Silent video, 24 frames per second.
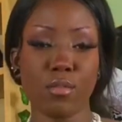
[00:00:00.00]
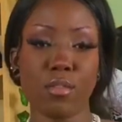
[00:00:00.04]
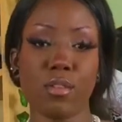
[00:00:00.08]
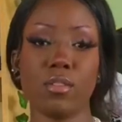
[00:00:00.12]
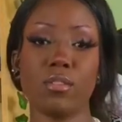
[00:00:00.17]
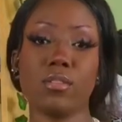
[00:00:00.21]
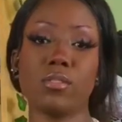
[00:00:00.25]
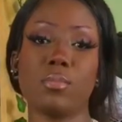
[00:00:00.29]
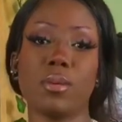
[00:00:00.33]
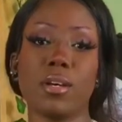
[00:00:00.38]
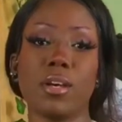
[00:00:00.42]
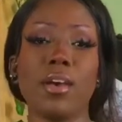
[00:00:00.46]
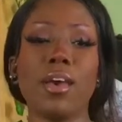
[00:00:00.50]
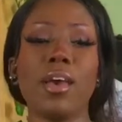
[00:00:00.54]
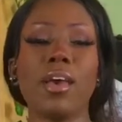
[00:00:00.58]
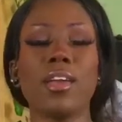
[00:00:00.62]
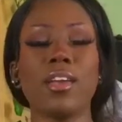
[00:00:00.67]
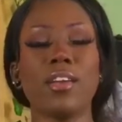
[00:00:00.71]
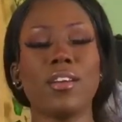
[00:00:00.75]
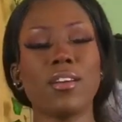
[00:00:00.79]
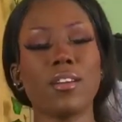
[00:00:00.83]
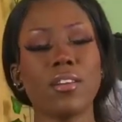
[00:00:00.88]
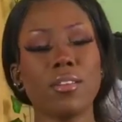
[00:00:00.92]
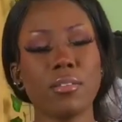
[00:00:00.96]
but you don't
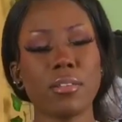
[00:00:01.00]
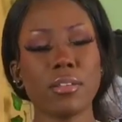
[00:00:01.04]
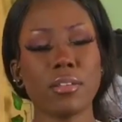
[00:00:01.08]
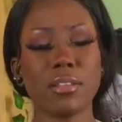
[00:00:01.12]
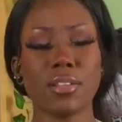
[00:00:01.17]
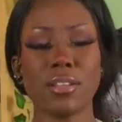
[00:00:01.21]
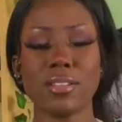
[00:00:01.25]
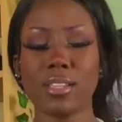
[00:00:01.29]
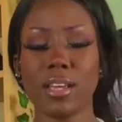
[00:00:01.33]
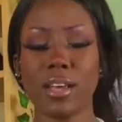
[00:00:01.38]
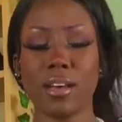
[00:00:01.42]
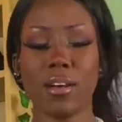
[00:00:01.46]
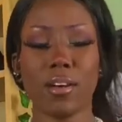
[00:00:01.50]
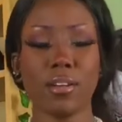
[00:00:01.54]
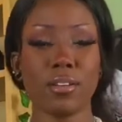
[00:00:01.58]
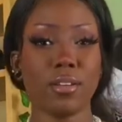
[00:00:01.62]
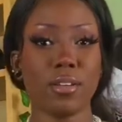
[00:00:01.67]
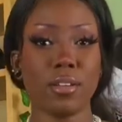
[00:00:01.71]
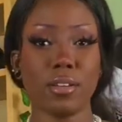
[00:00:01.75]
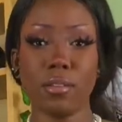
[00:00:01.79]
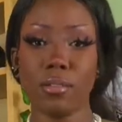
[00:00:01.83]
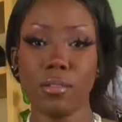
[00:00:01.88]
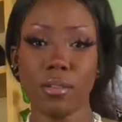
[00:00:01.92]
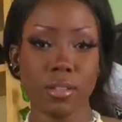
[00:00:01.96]
know what it looks like on you
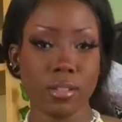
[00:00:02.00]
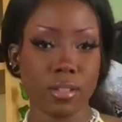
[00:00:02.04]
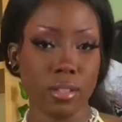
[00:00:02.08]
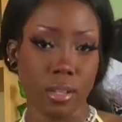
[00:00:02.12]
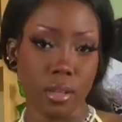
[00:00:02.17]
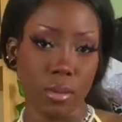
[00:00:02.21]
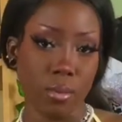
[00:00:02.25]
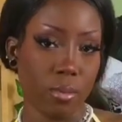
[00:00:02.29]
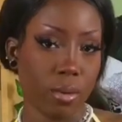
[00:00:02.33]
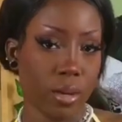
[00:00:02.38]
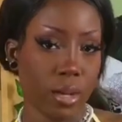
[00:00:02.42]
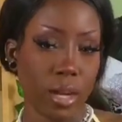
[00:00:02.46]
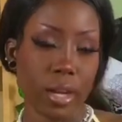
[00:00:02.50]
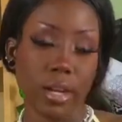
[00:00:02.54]
until you wear it,